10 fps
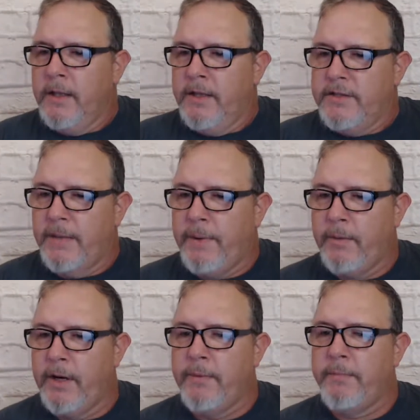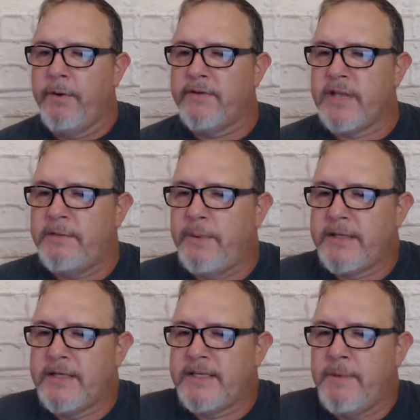Stop buying one I've been previously liked
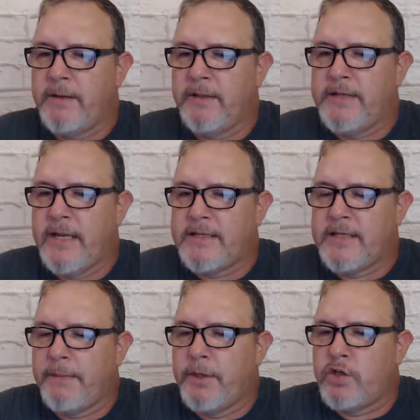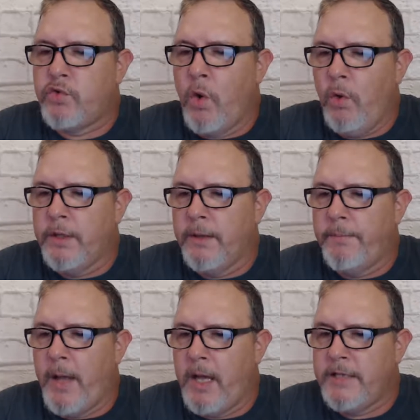because it smelled and tasted like petroleum.
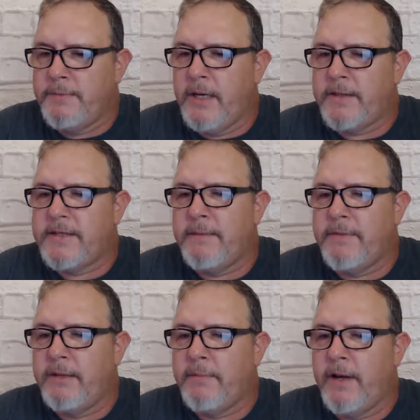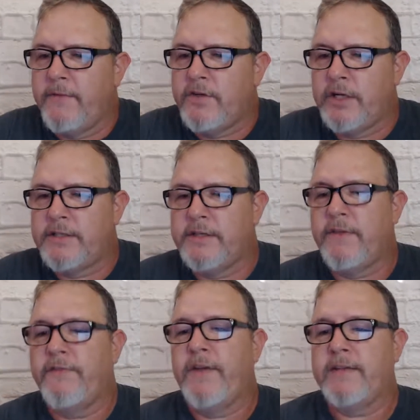Possibly not the same thing, but I haven't checked to see if
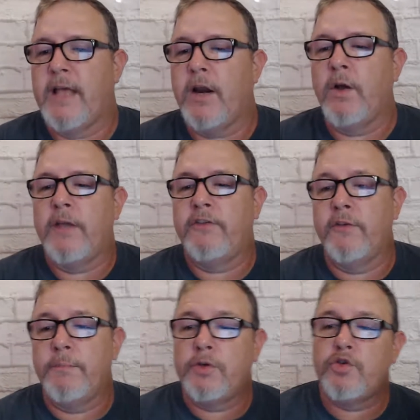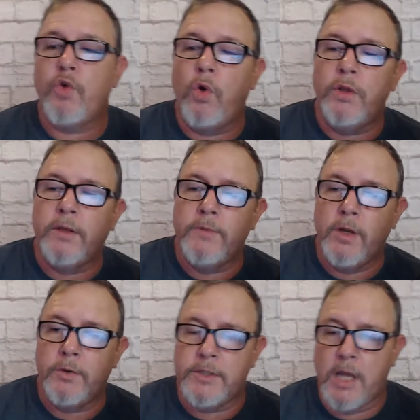they fixed that. Okay, so the petroleum
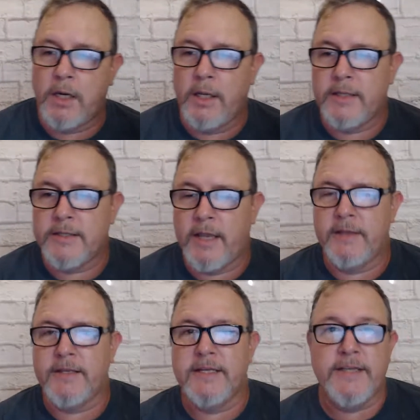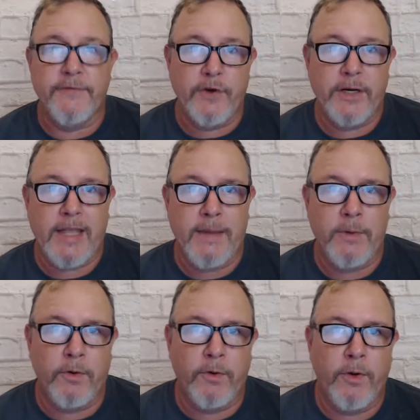note, Donna, is a different
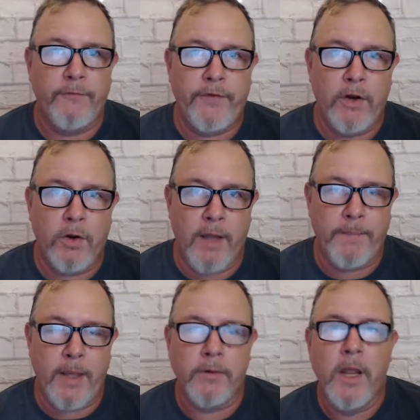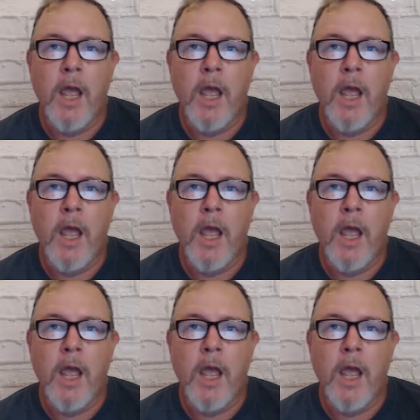chemical and phenol compound.